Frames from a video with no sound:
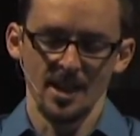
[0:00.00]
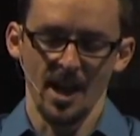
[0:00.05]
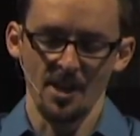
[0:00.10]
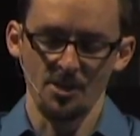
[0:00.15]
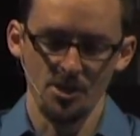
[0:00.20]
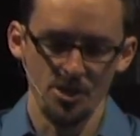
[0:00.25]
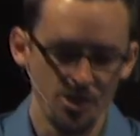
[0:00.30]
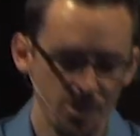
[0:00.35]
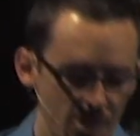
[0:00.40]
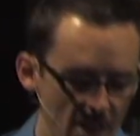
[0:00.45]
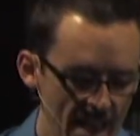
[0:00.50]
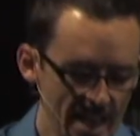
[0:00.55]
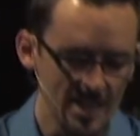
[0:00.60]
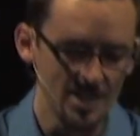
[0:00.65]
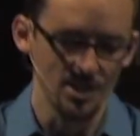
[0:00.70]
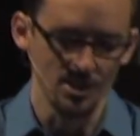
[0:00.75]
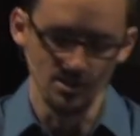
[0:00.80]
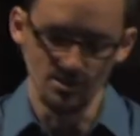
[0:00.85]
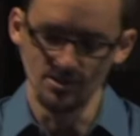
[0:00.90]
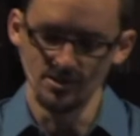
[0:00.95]
God,
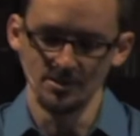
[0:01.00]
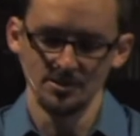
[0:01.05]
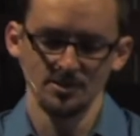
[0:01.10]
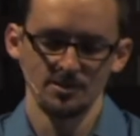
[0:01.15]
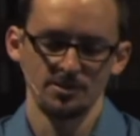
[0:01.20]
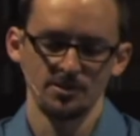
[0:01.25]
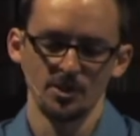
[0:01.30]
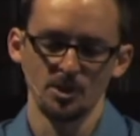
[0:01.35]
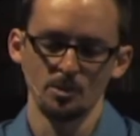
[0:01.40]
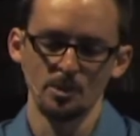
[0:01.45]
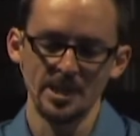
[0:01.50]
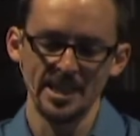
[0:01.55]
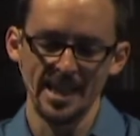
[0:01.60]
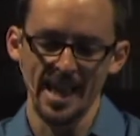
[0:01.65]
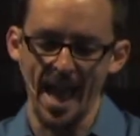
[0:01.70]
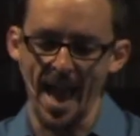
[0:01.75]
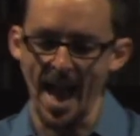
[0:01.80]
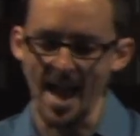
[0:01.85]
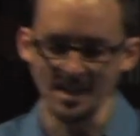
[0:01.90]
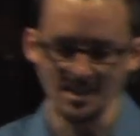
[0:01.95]
thank you for being